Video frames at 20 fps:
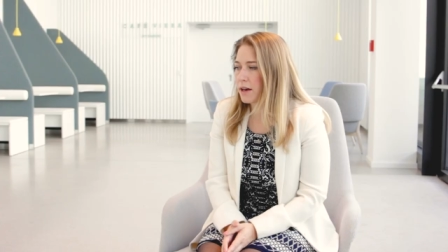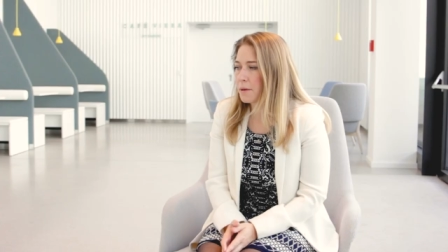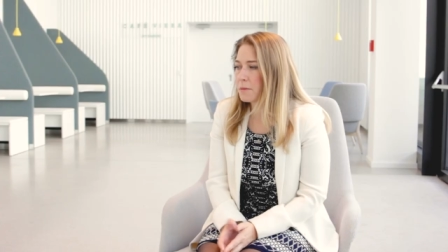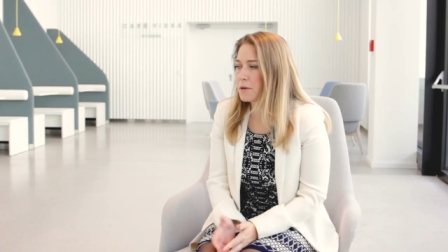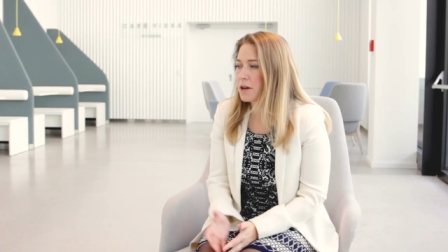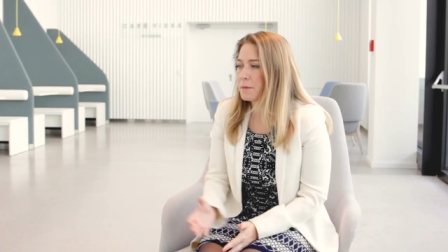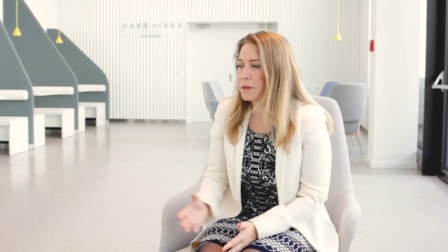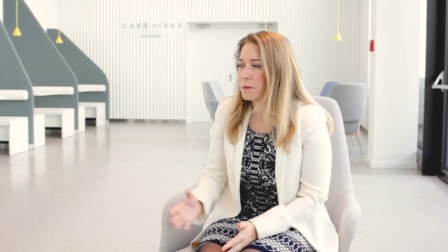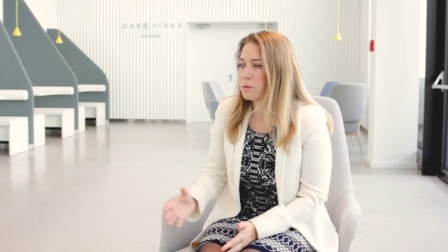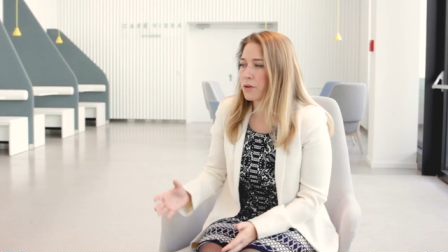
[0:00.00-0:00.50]

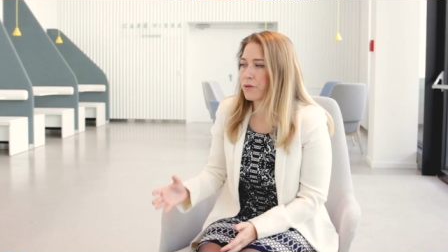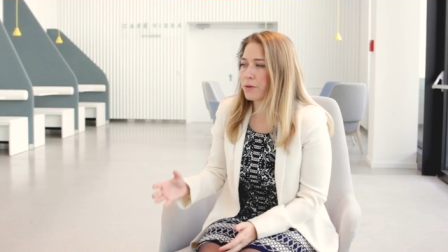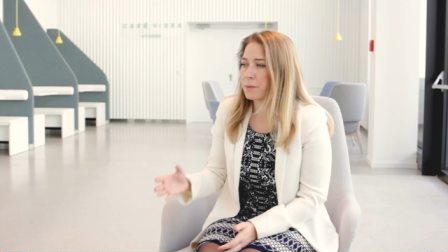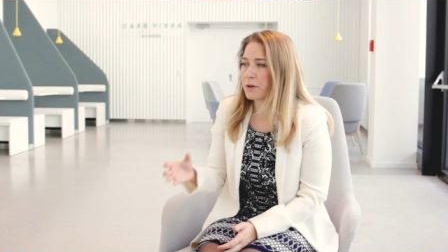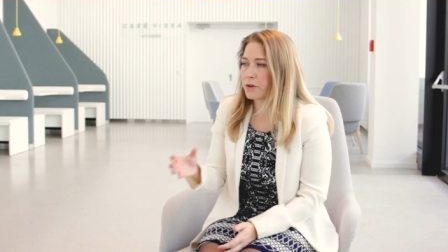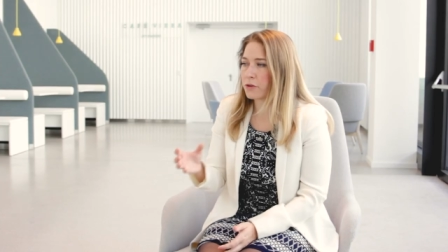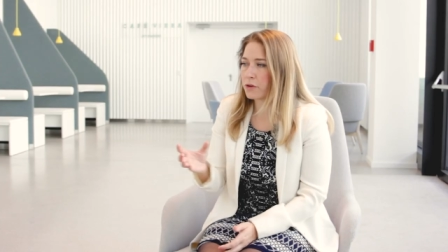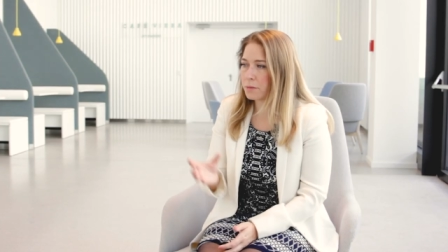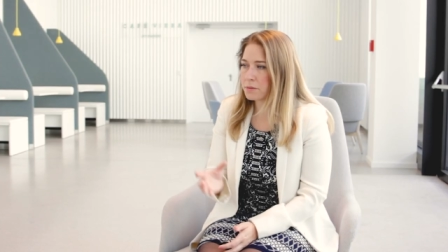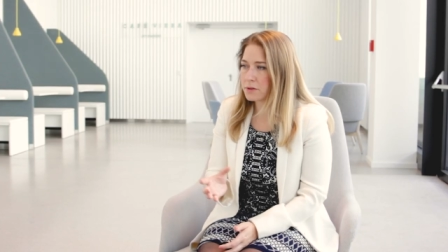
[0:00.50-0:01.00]
I'm coming more
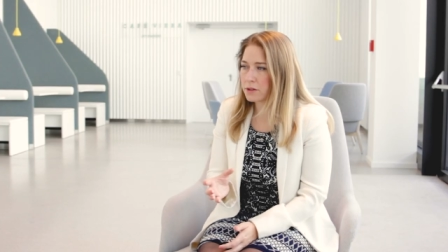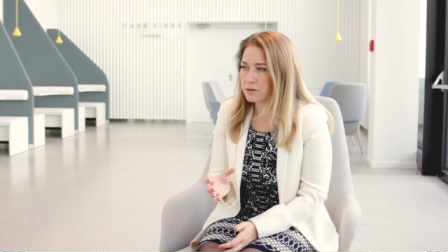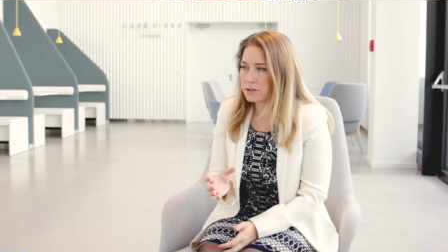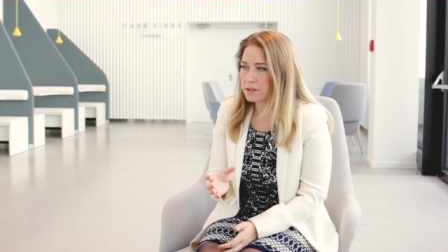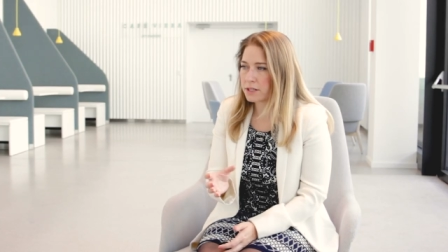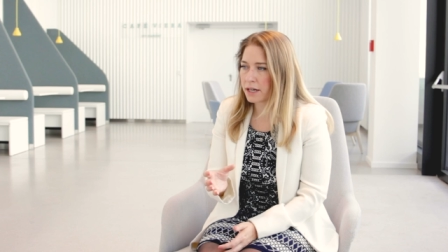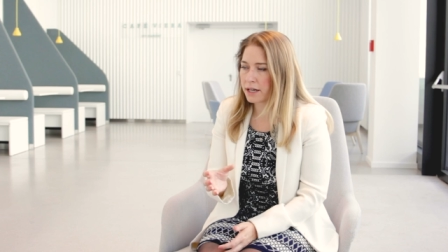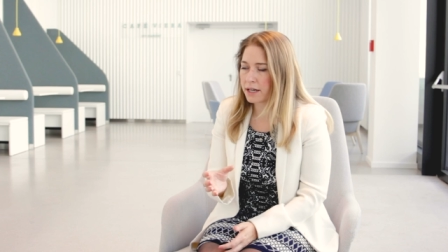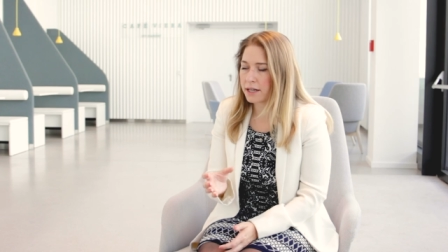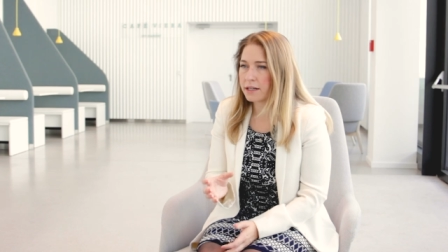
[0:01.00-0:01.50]
from the crypto
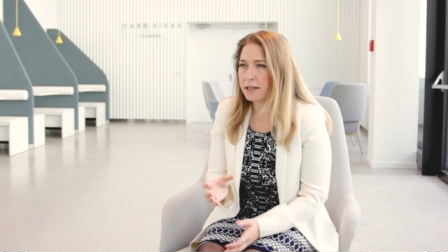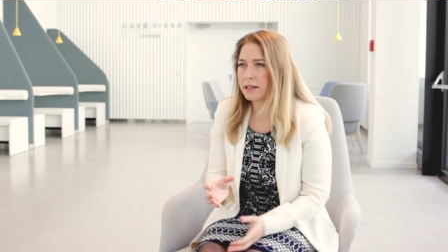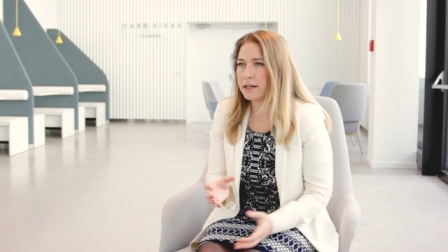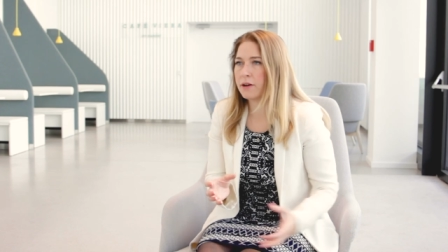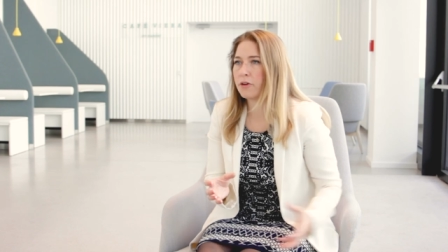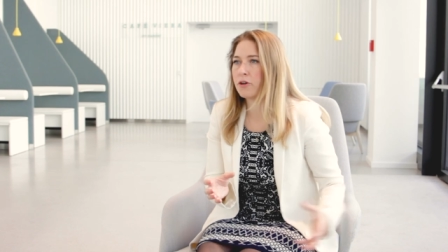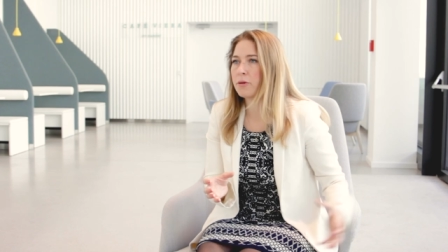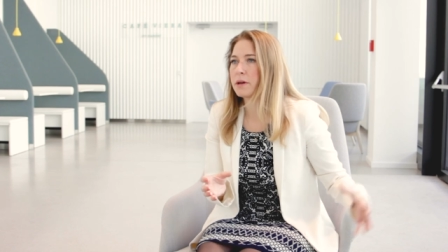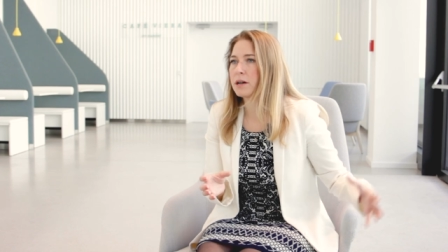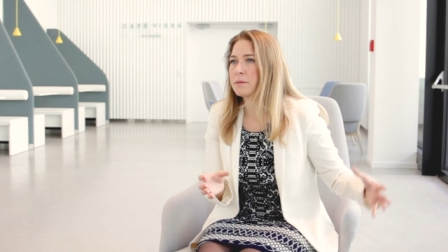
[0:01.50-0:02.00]
side, and
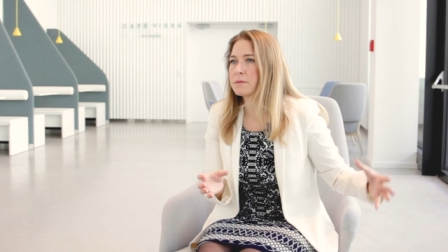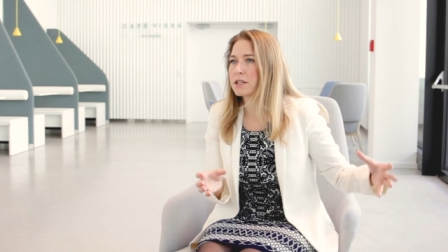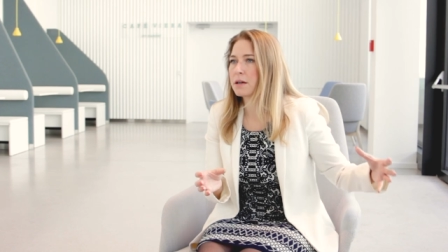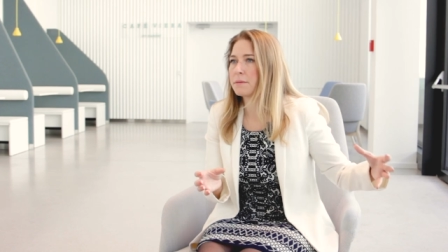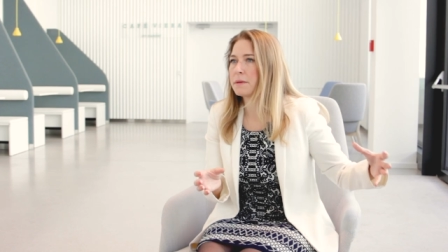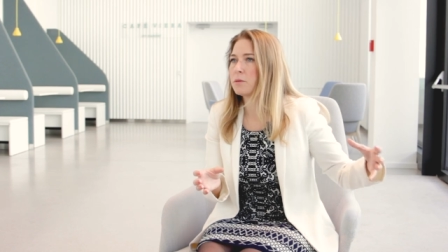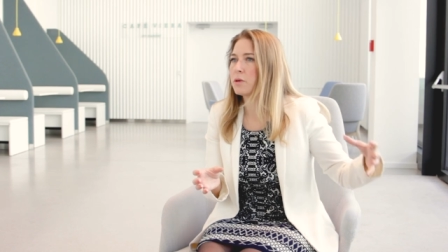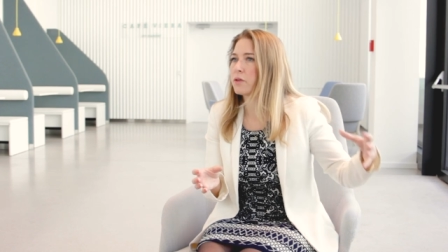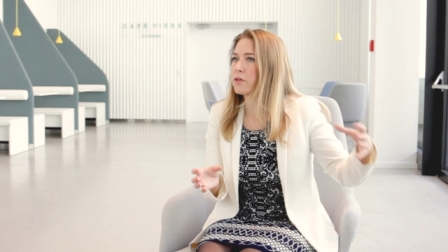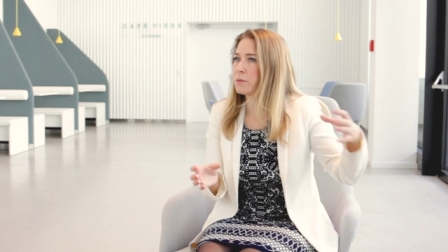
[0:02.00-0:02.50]
Incrementum's
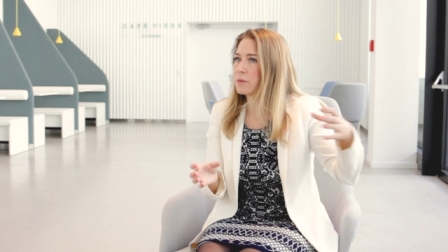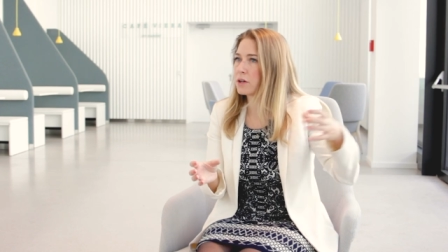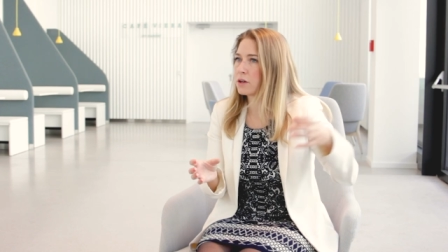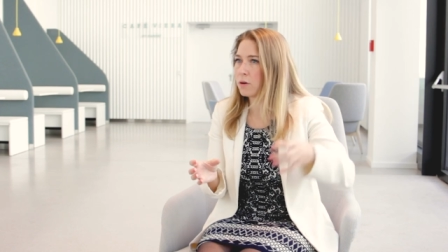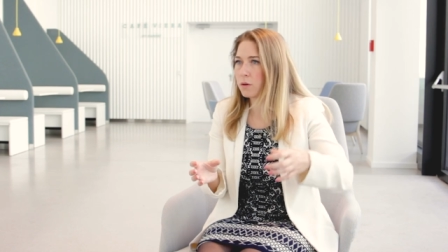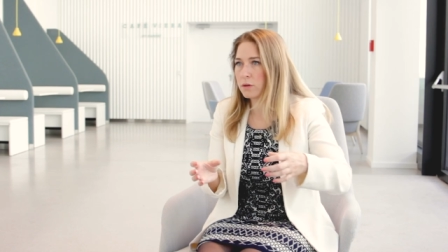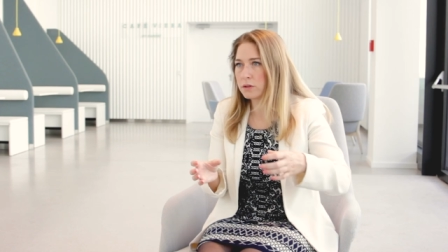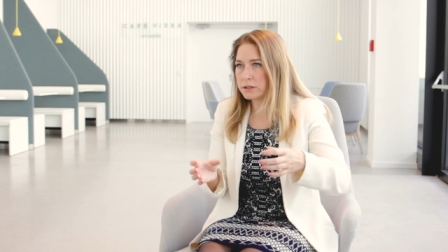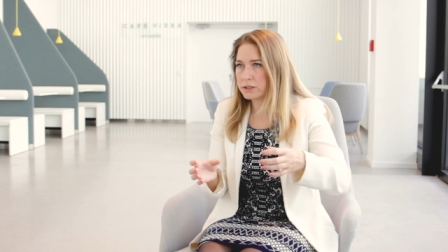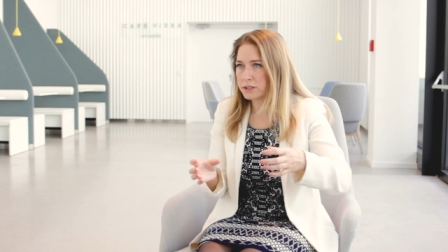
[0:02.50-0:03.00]
coming more from the
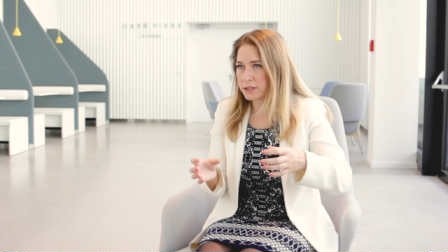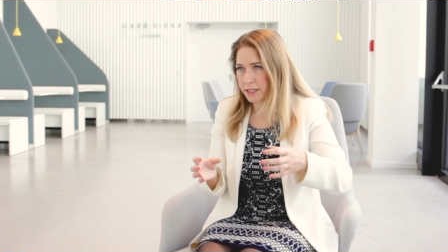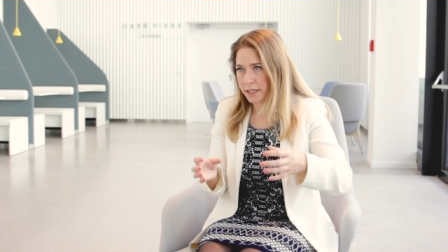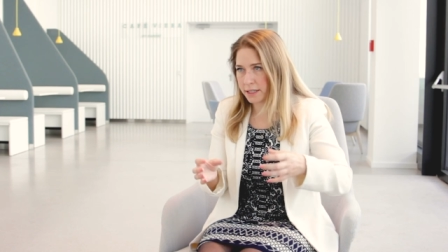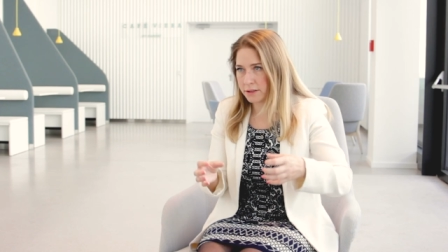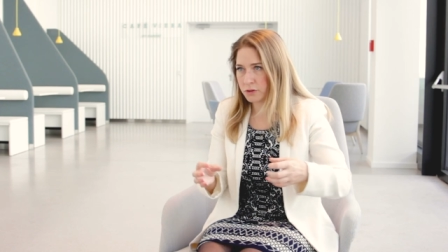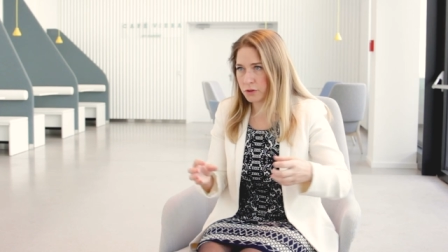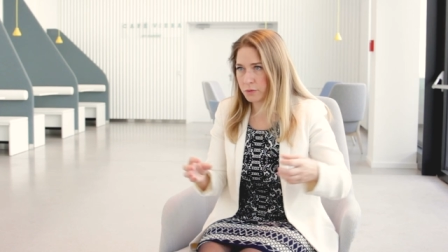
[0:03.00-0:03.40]
gold side.